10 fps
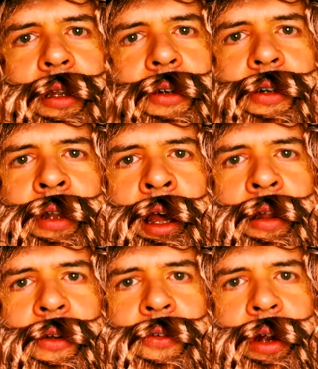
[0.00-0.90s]
"You should not
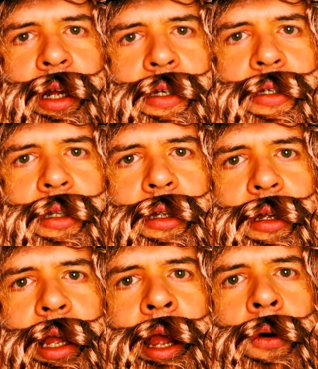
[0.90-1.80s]
have crossed
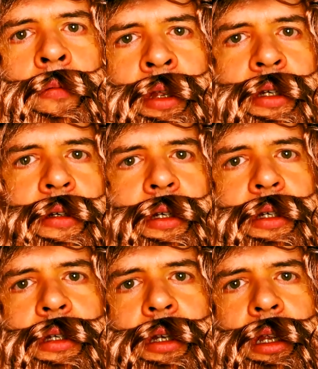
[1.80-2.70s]
our mistress."